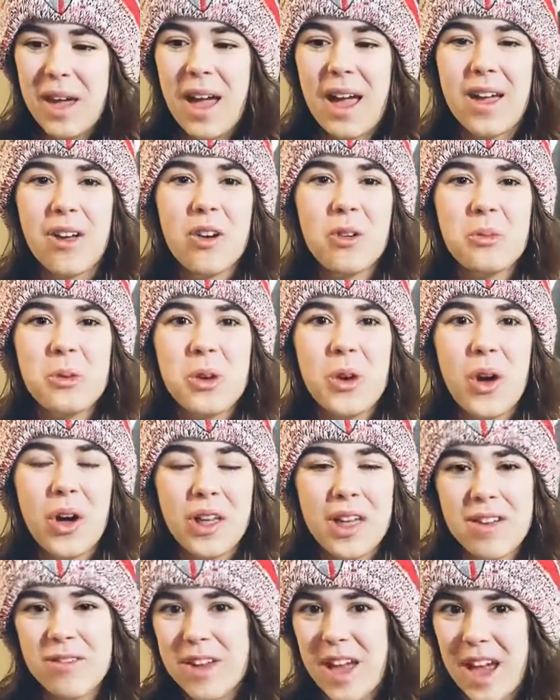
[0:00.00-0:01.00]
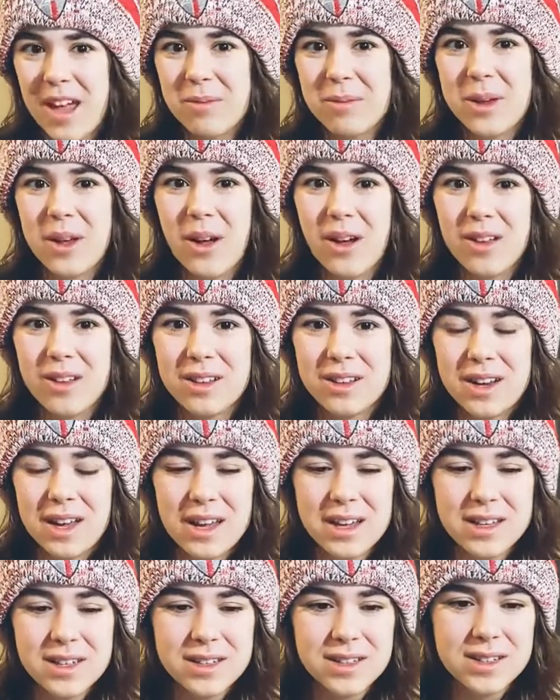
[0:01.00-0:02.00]
I hope you all have a happy
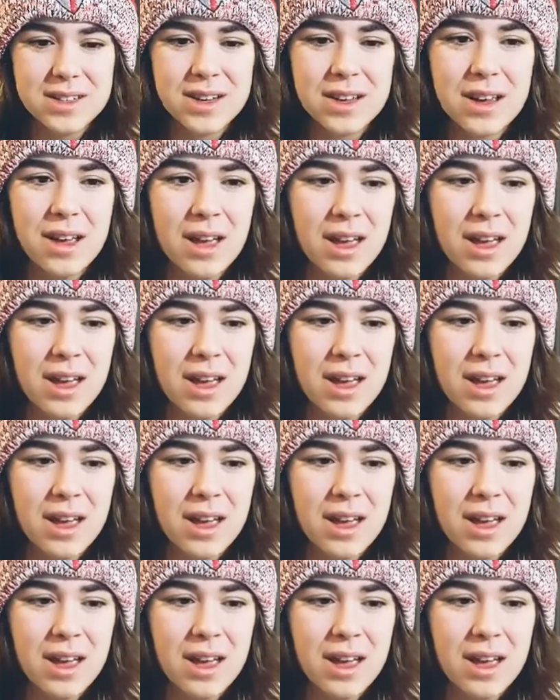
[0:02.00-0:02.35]
holidays.